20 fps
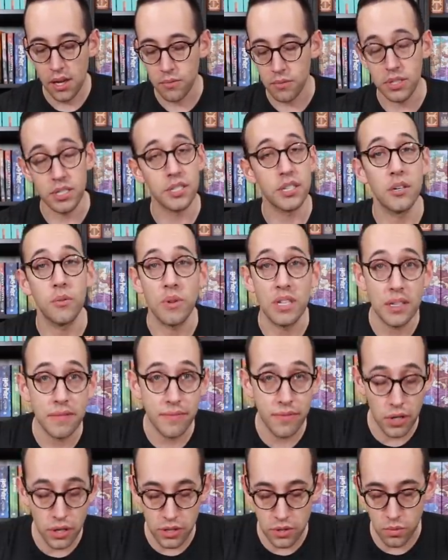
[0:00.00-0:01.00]
We're just gonna read the
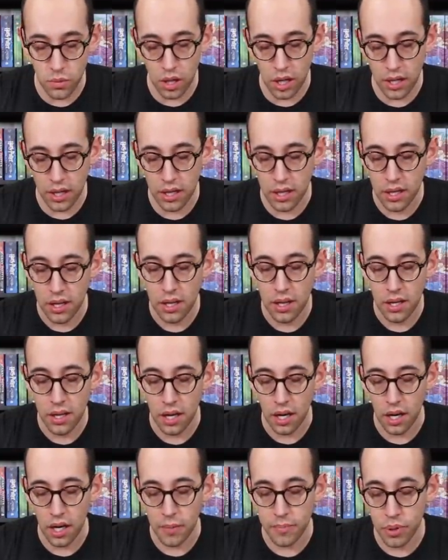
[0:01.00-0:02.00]
first one,
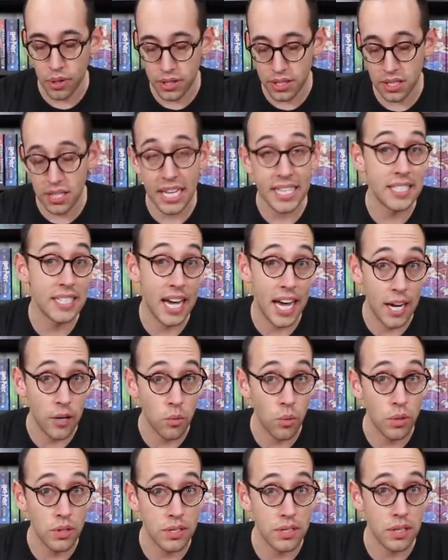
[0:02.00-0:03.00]
uh, personalized
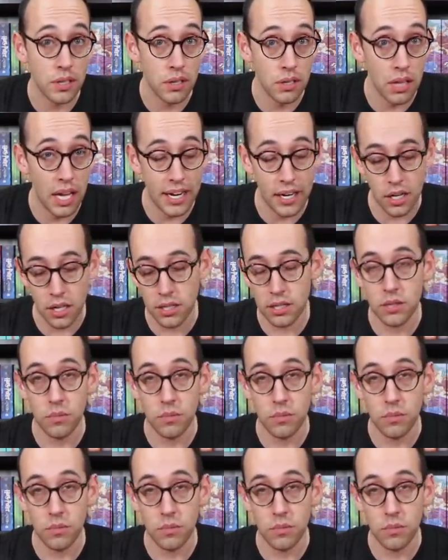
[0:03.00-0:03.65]
Hogwarts letter.